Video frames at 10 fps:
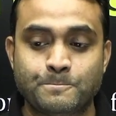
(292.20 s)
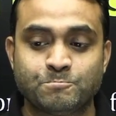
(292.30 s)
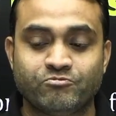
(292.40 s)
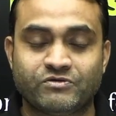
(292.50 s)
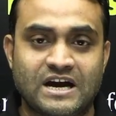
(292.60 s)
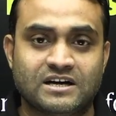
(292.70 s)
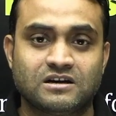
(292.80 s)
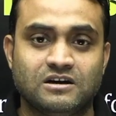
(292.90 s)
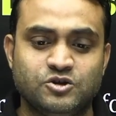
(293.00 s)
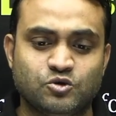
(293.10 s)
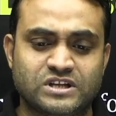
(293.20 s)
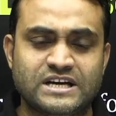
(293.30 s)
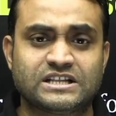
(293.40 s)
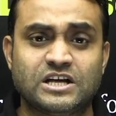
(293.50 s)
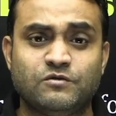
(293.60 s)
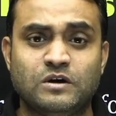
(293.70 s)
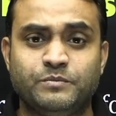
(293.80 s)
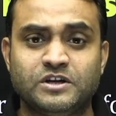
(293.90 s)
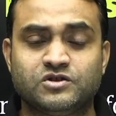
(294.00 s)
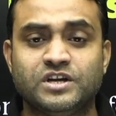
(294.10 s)
that uh, you think there will be
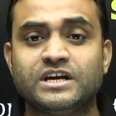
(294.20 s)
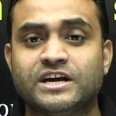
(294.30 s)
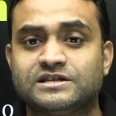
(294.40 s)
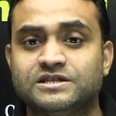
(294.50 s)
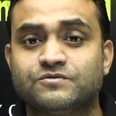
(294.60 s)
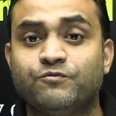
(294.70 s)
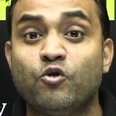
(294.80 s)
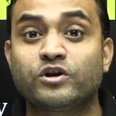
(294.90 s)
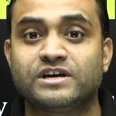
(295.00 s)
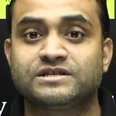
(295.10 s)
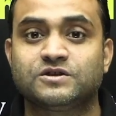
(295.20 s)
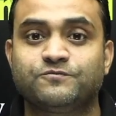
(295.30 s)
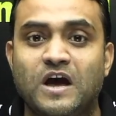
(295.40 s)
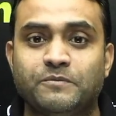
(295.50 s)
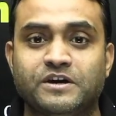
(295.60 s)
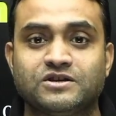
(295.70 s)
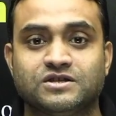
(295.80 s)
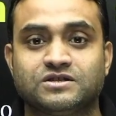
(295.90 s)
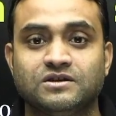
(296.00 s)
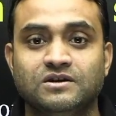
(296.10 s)
three cases, four cases, five
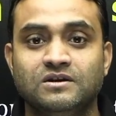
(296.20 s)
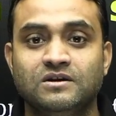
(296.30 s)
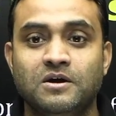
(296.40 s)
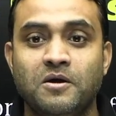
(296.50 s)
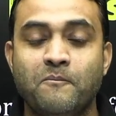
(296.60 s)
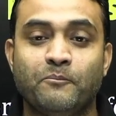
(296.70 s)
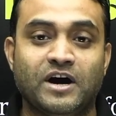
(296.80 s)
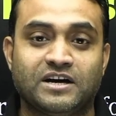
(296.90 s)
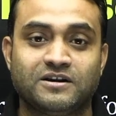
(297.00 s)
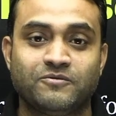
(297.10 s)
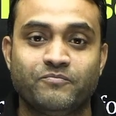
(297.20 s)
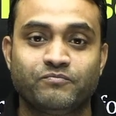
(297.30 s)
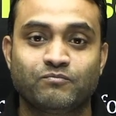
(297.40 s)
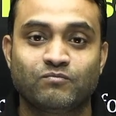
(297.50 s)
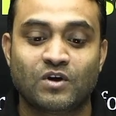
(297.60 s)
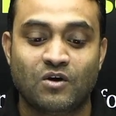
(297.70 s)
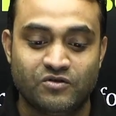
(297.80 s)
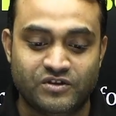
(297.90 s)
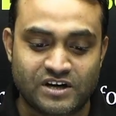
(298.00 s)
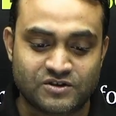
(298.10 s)
cases, but
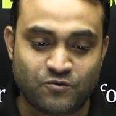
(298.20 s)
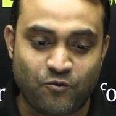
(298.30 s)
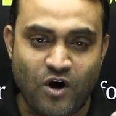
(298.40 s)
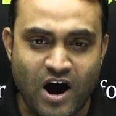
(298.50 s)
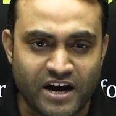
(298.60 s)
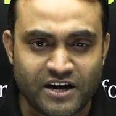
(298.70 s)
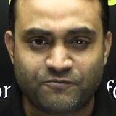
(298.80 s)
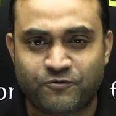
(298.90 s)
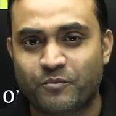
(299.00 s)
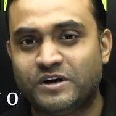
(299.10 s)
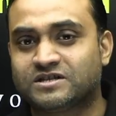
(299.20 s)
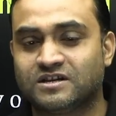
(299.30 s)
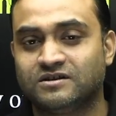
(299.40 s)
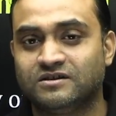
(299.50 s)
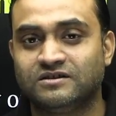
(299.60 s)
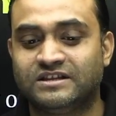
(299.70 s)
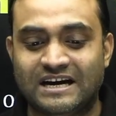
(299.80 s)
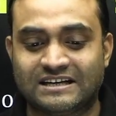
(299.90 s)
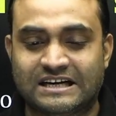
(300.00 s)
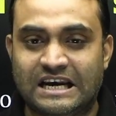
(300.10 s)
there is one information that
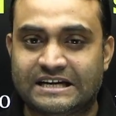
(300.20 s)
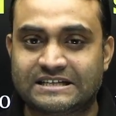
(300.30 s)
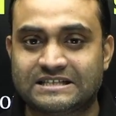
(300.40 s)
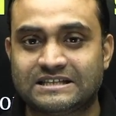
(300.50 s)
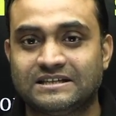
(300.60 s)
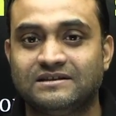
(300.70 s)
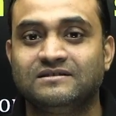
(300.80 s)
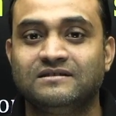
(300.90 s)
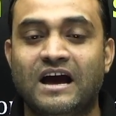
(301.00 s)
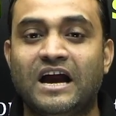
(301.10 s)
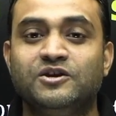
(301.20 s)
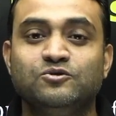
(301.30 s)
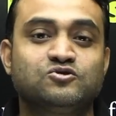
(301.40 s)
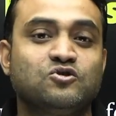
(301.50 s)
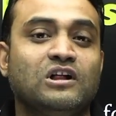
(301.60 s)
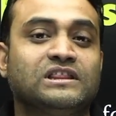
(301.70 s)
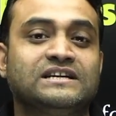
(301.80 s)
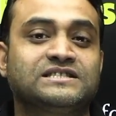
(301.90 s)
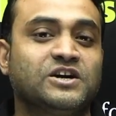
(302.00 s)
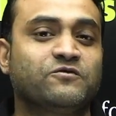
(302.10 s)
clicks and you solve that
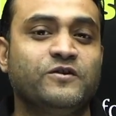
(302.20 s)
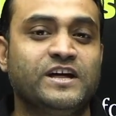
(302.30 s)
set very